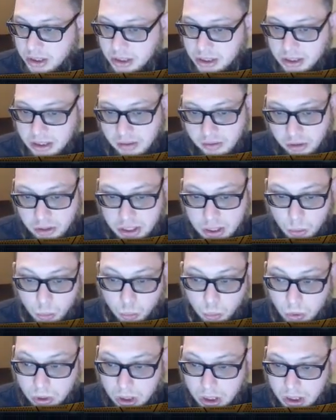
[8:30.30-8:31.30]
they've only got
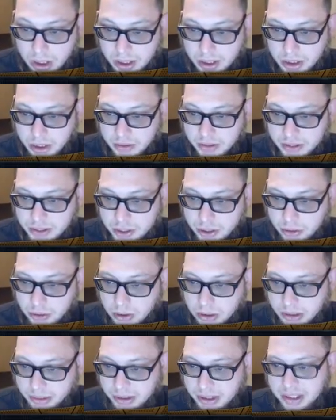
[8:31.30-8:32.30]
one, and then you got two
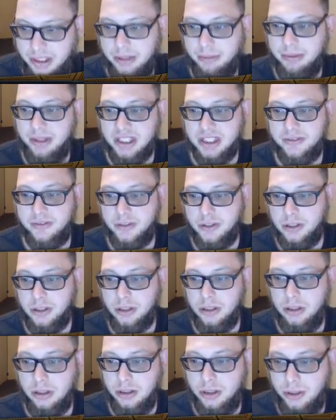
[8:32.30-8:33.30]
unlimited near mints
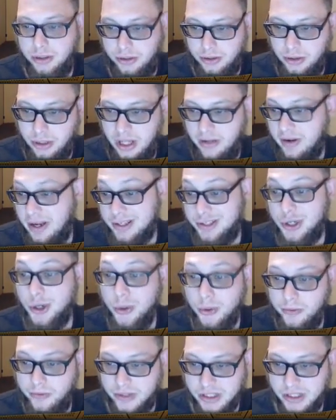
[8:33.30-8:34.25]
they've got two for